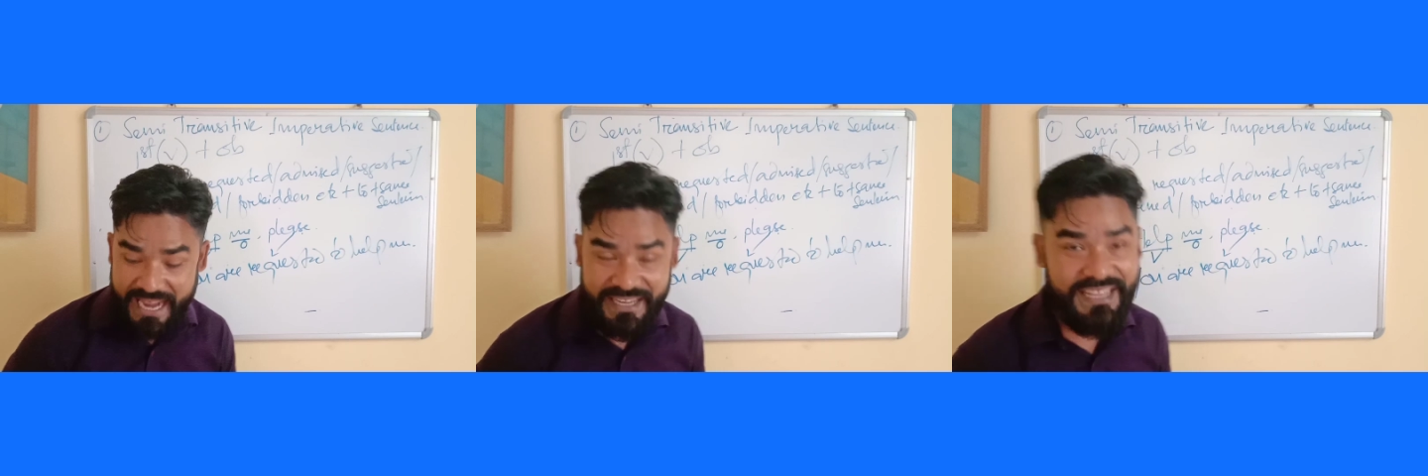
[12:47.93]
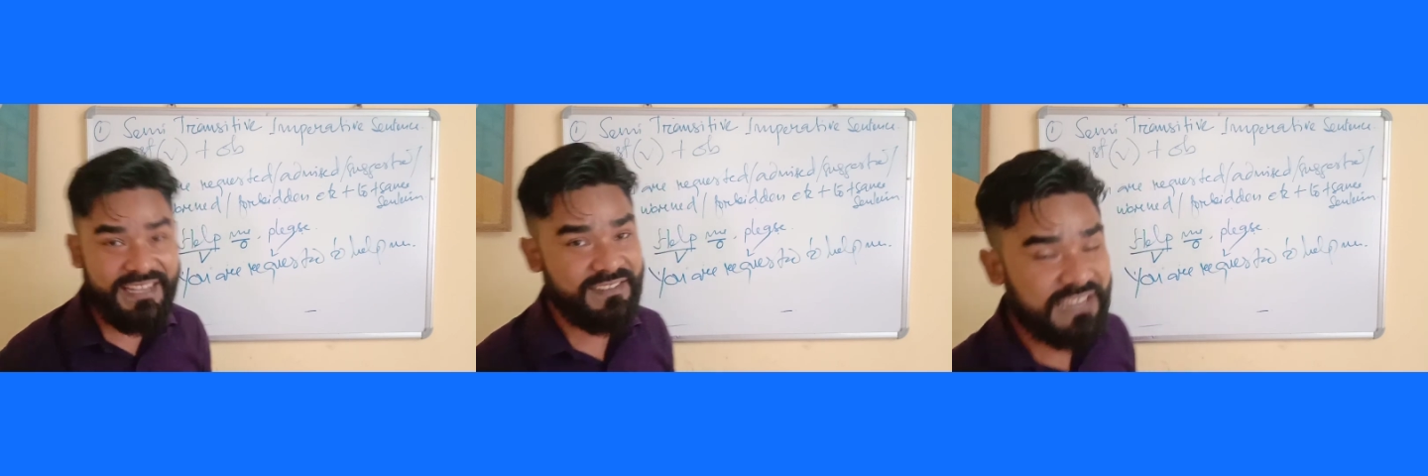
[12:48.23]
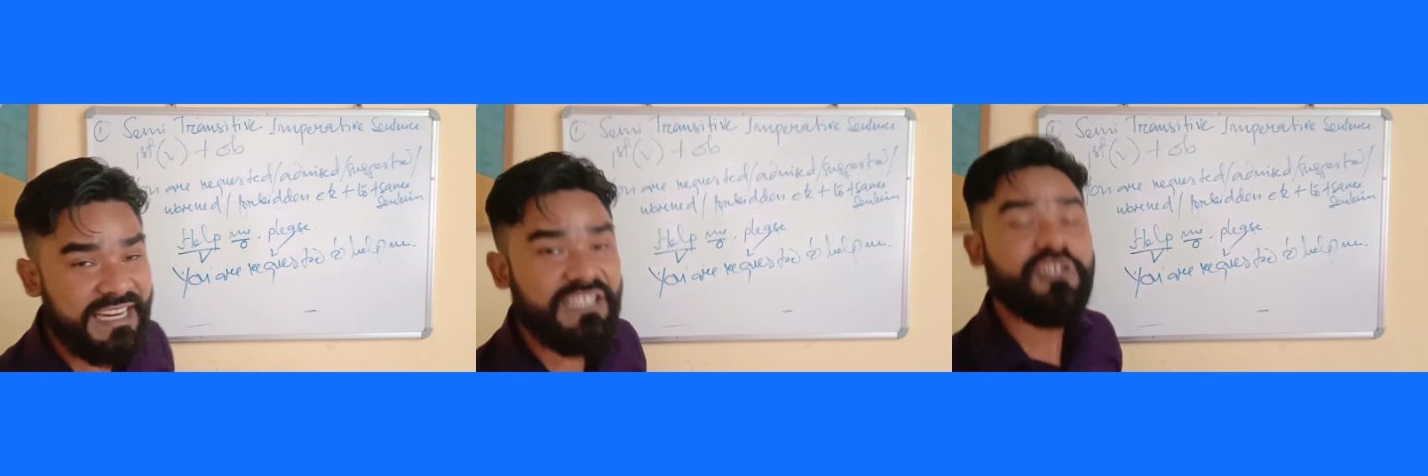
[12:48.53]
Any
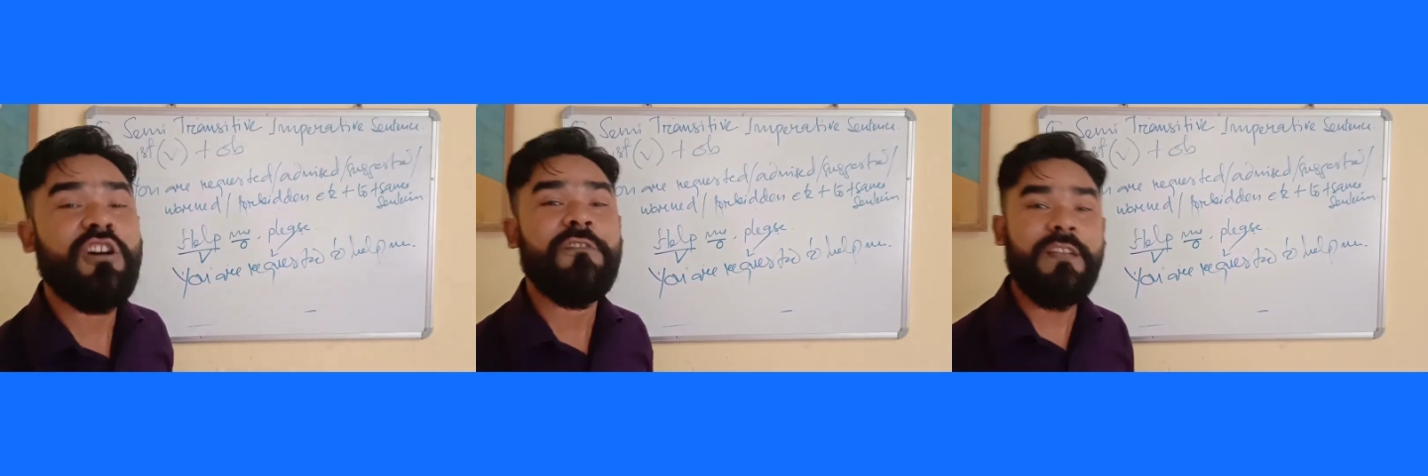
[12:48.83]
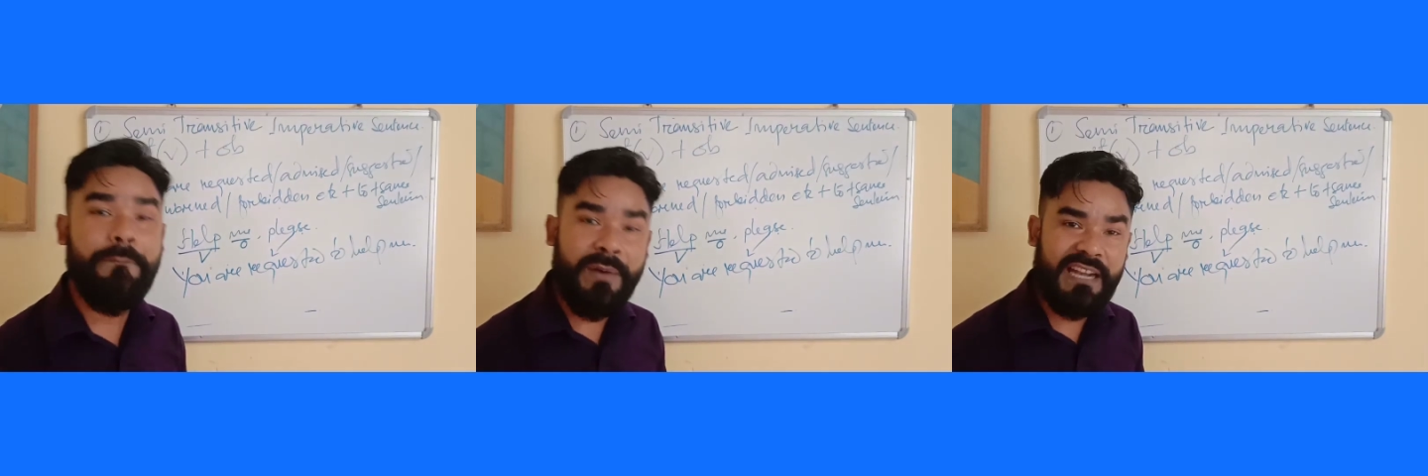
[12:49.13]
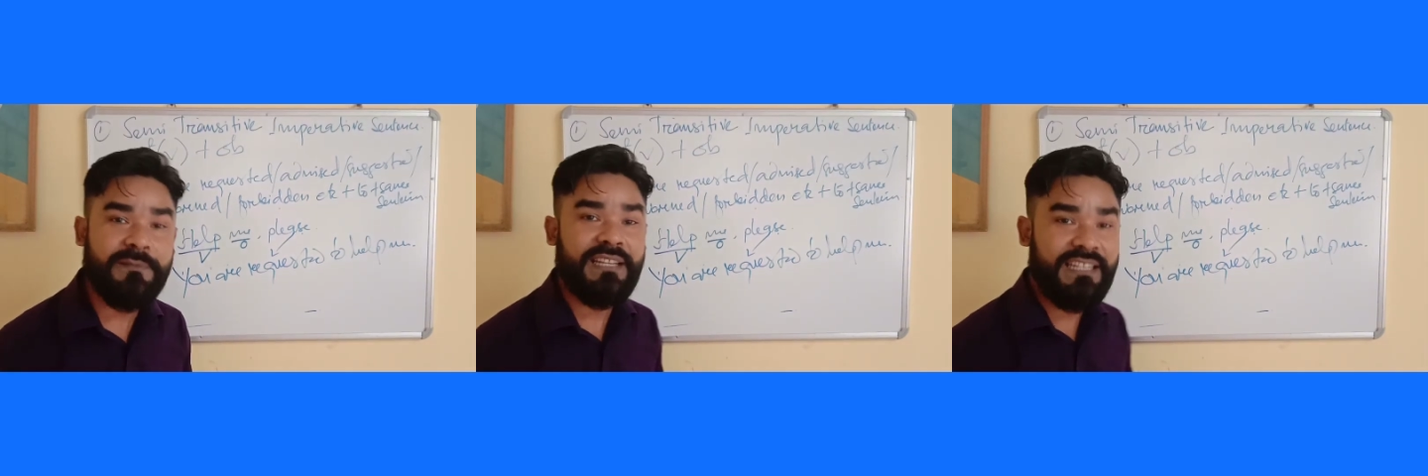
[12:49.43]
kind of
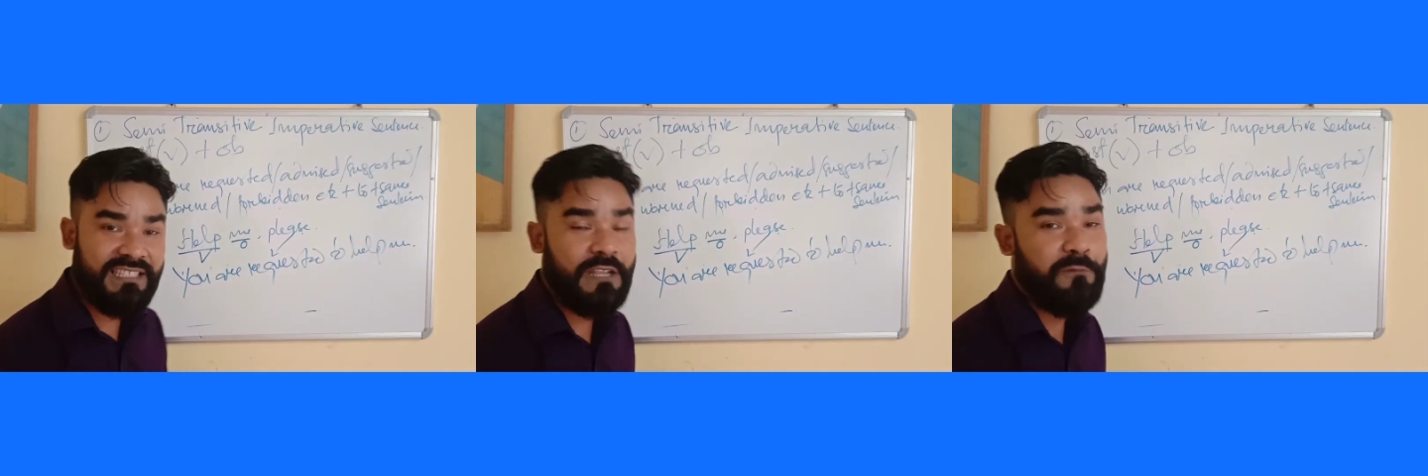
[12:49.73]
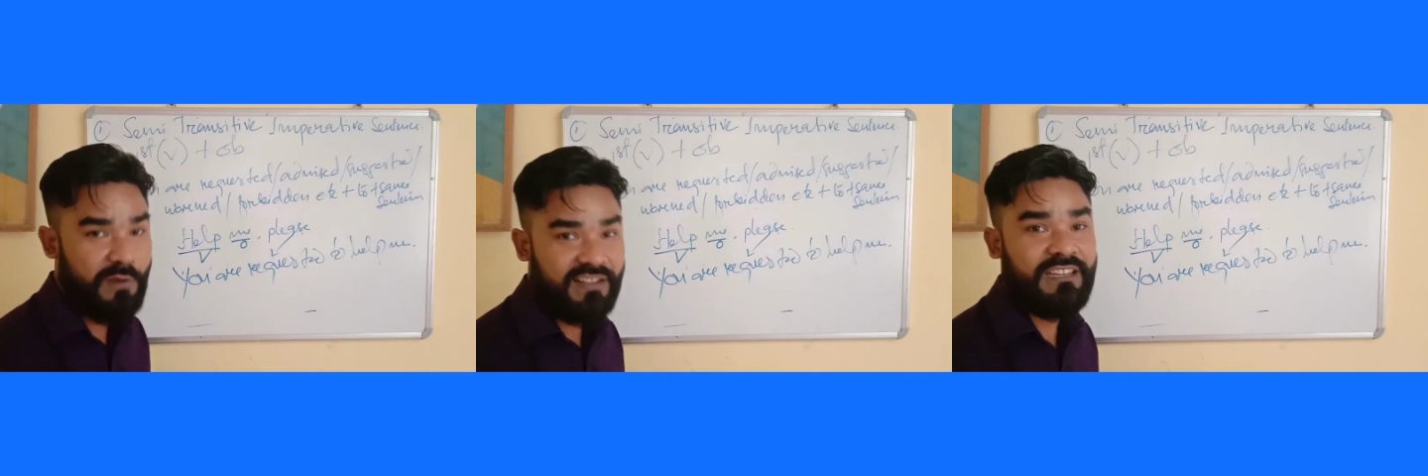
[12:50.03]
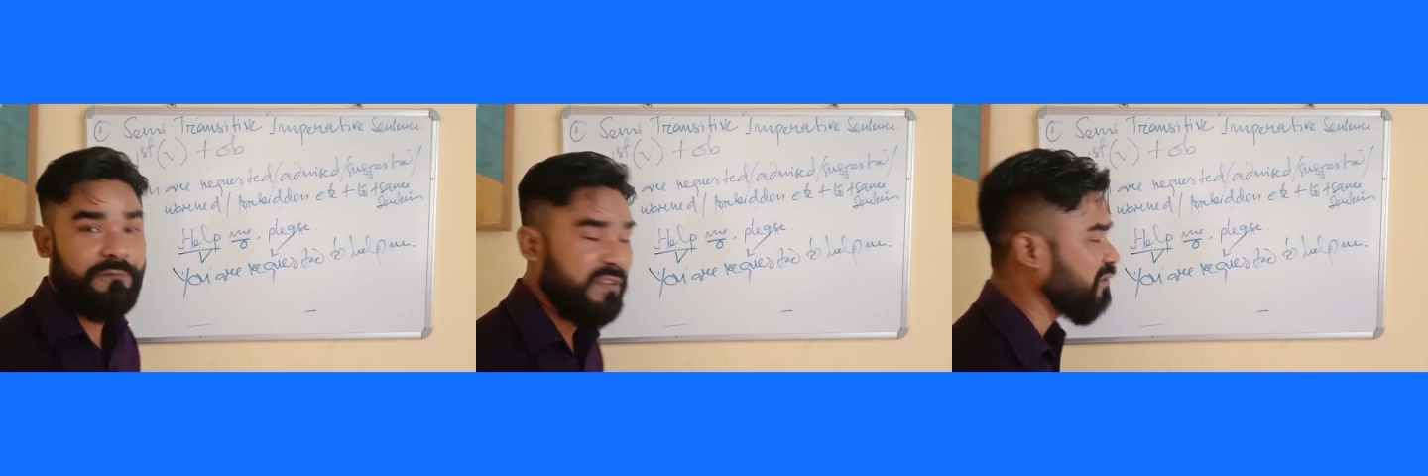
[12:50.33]
imperative sentence if you are
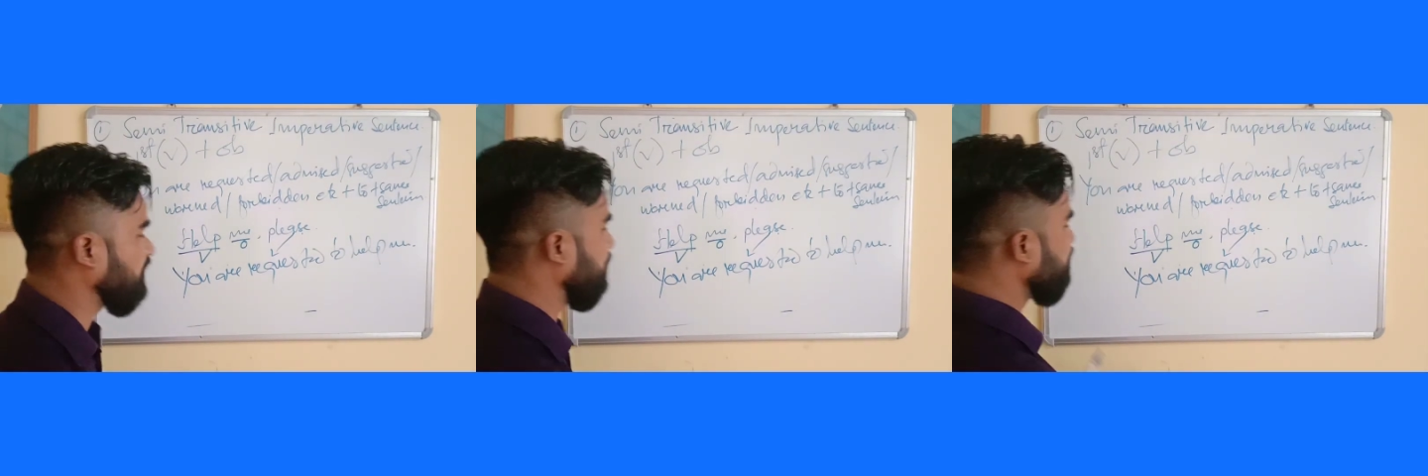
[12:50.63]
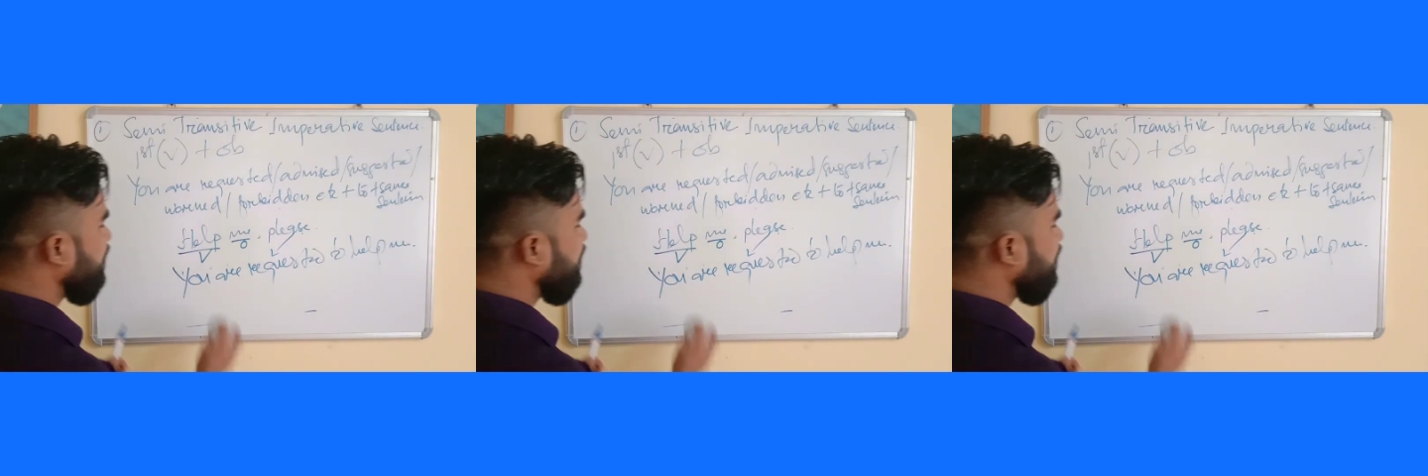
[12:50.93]
confused.